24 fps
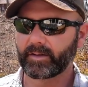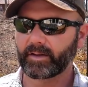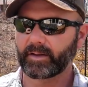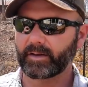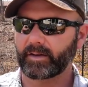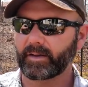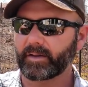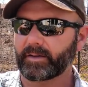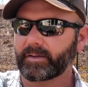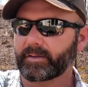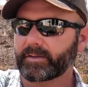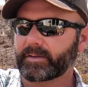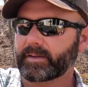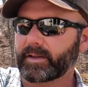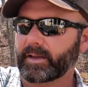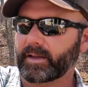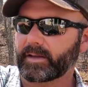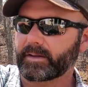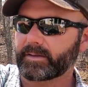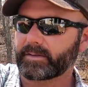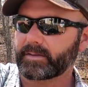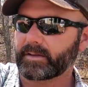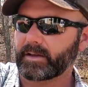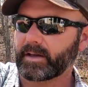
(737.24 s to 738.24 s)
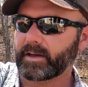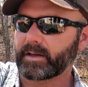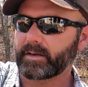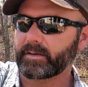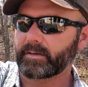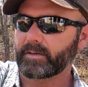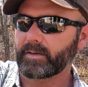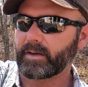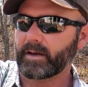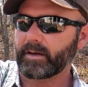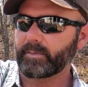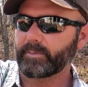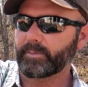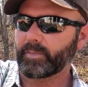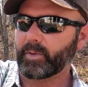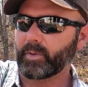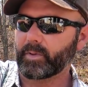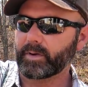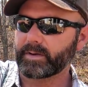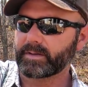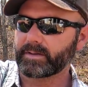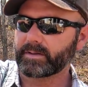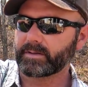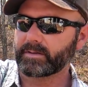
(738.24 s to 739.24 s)
and other things, not not
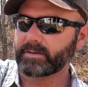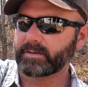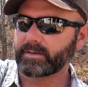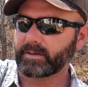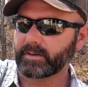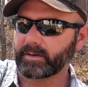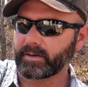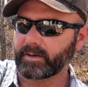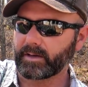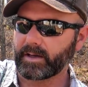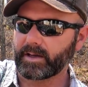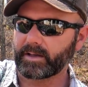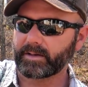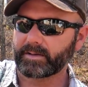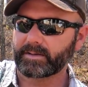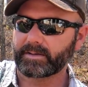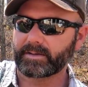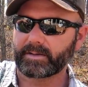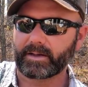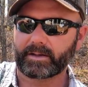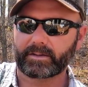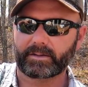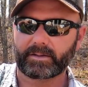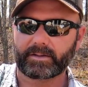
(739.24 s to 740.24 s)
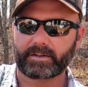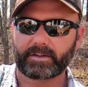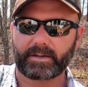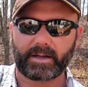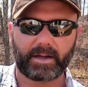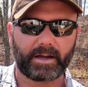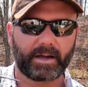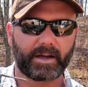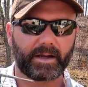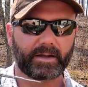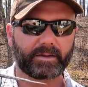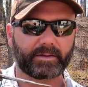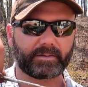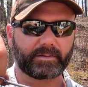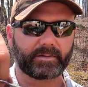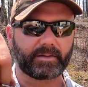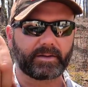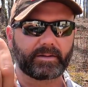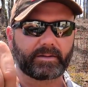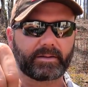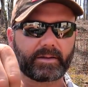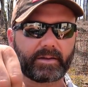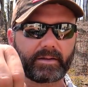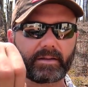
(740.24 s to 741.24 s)
poisons and not insecticides or
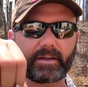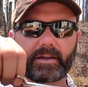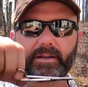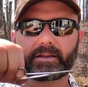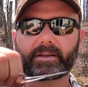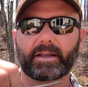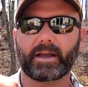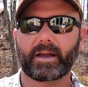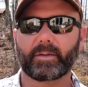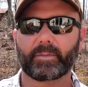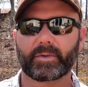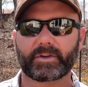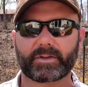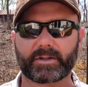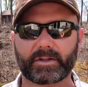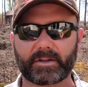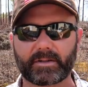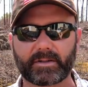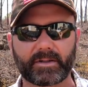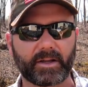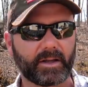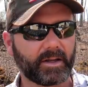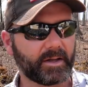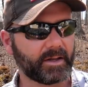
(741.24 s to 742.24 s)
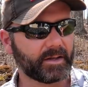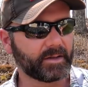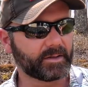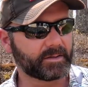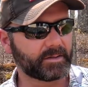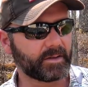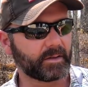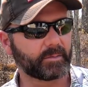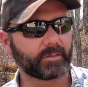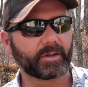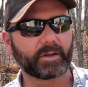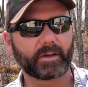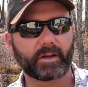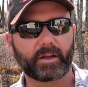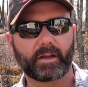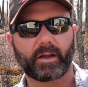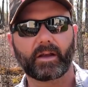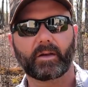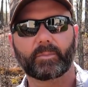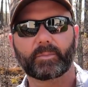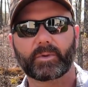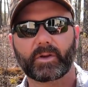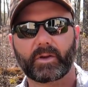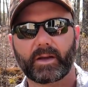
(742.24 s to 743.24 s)
anything like that, but just something to
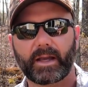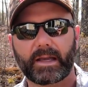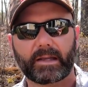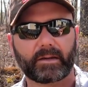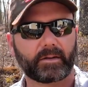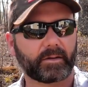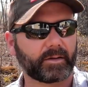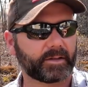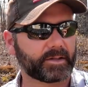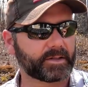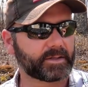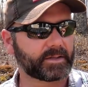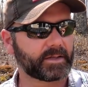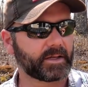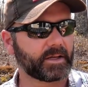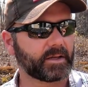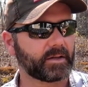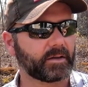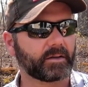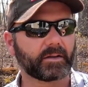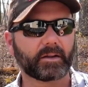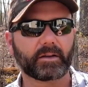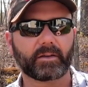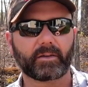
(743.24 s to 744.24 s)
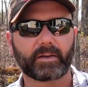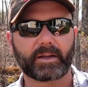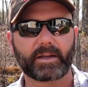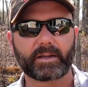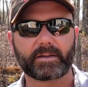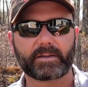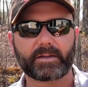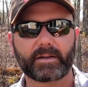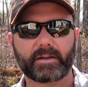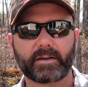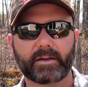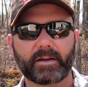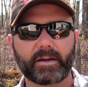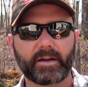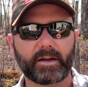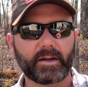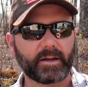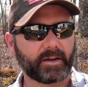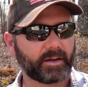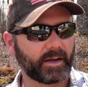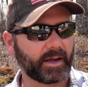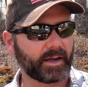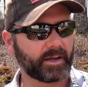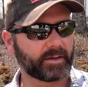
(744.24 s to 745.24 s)
help you handle the seed a little easier
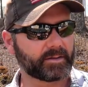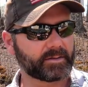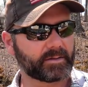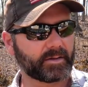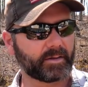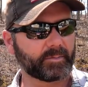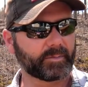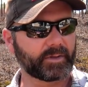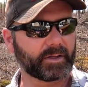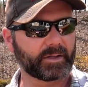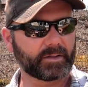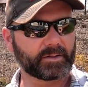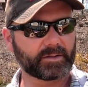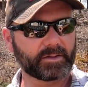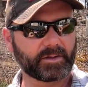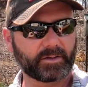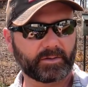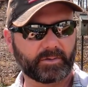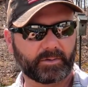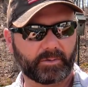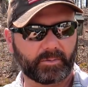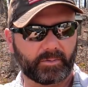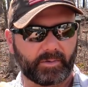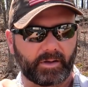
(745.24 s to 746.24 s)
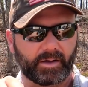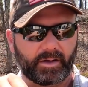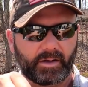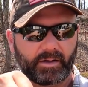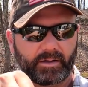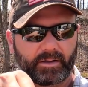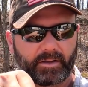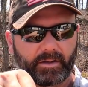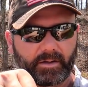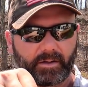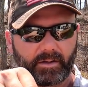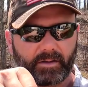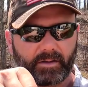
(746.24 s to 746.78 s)
and something to uh,